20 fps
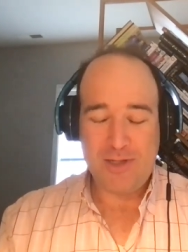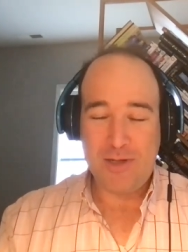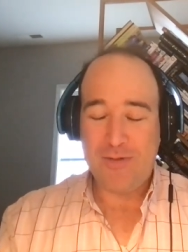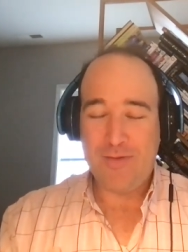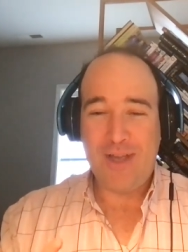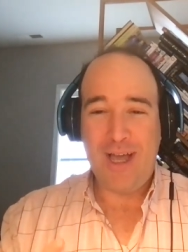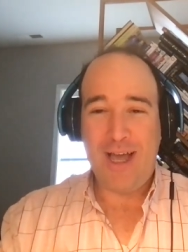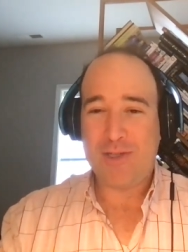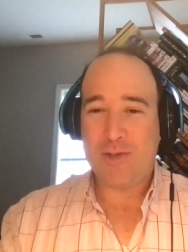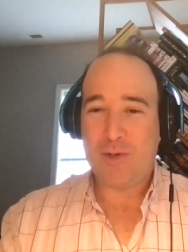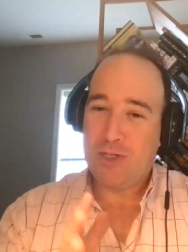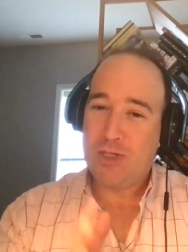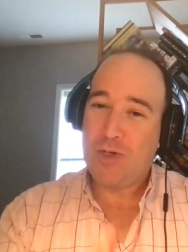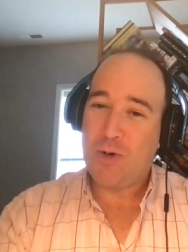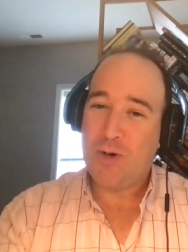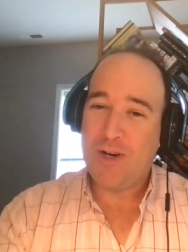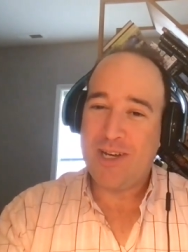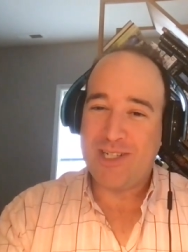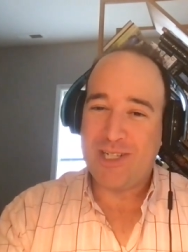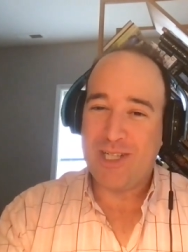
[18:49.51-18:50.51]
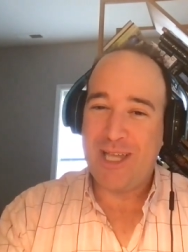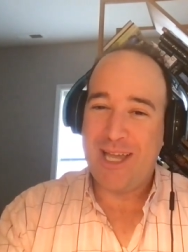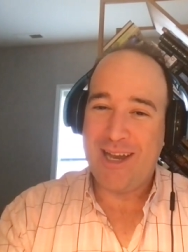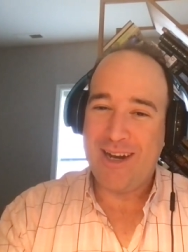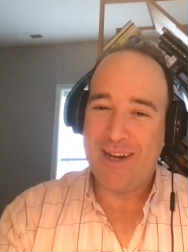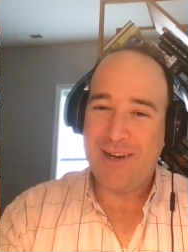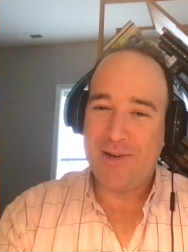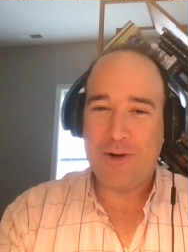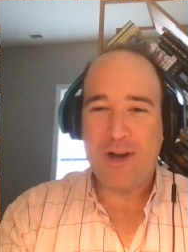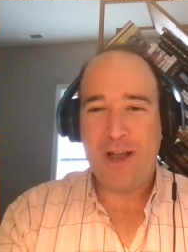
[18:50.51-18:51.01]
So you've got your storage
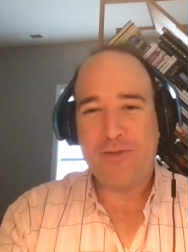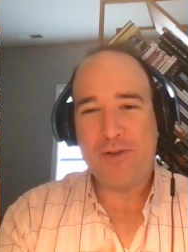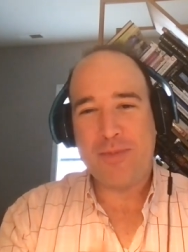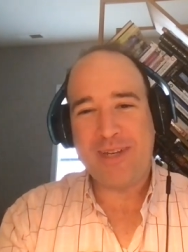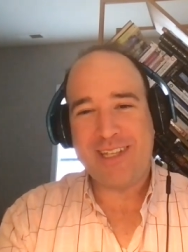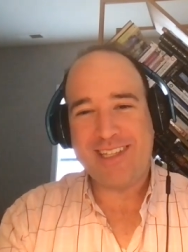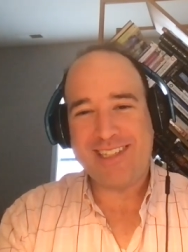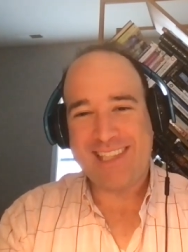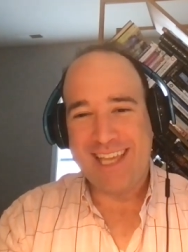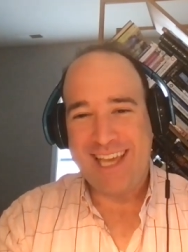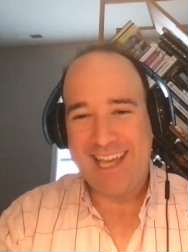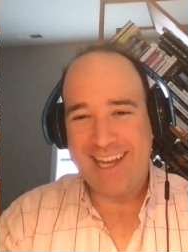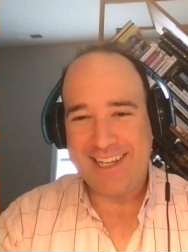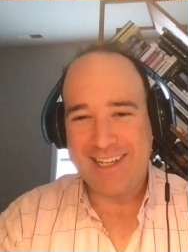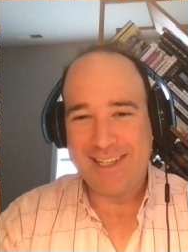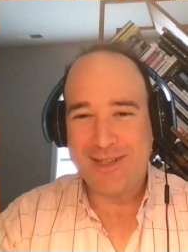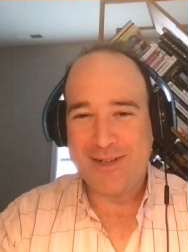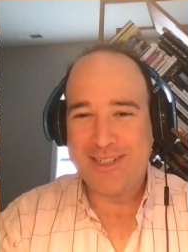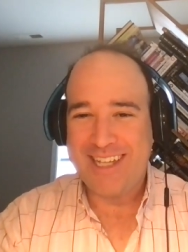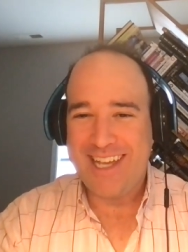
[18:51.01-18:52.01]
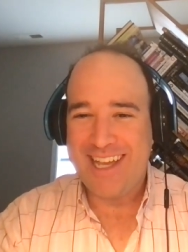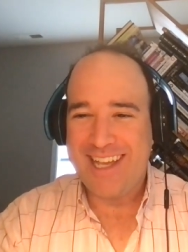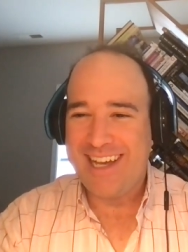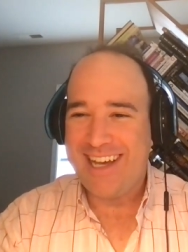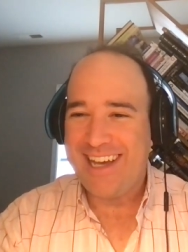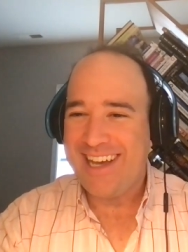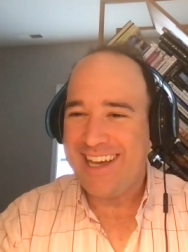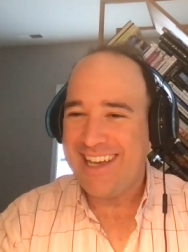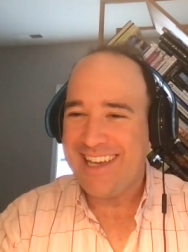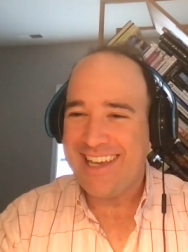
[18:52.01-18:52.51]
layer where everybody's landing their
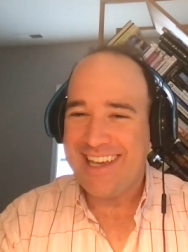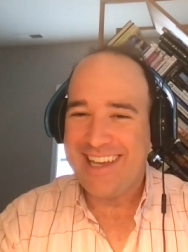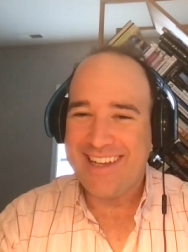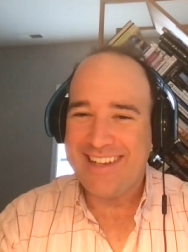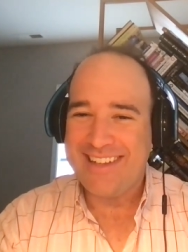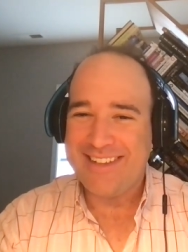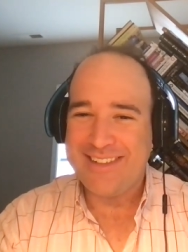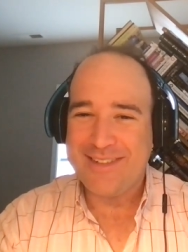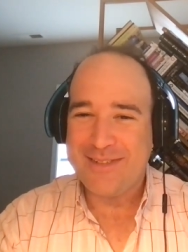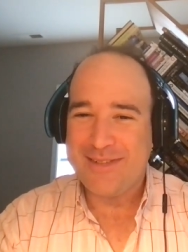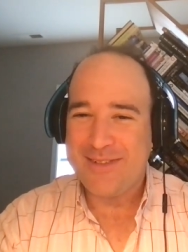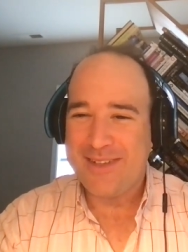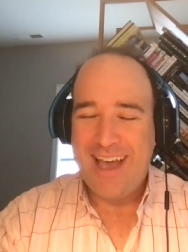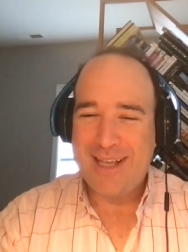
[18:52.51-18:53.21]
data in